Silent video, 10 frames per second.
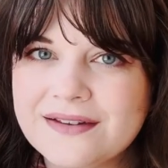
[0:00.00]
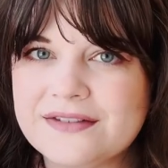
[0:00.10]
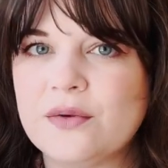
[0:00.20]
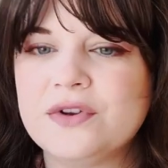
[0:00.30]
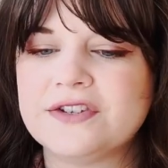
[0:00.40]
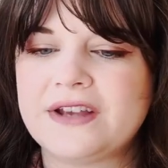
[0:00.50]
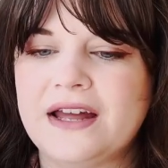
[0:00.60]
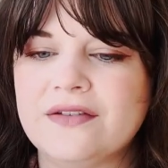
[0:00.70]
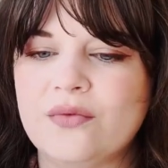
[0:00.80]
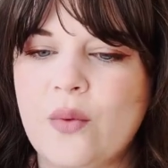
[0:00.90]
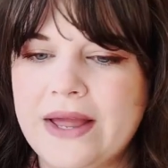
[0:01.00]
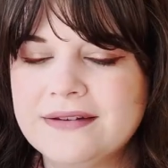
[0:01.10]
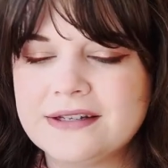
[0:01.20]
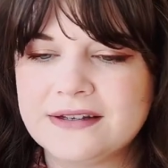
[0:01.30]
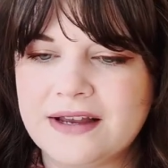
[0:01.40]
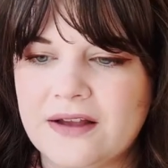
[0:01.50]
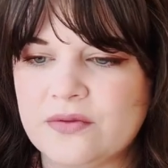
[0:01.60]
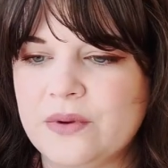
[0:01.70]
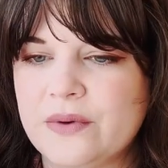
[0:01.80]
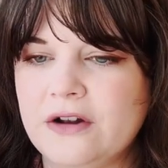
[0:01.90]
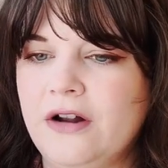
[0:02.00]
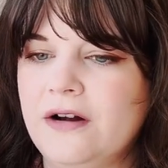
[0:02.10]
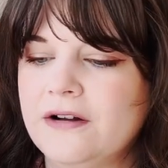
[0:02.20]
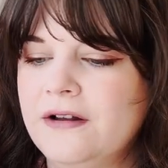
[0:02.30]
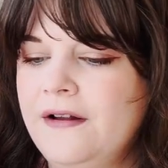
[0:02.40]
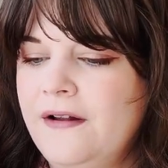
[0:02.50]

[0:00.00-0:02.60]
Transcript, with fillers: So we just kind of went as we went along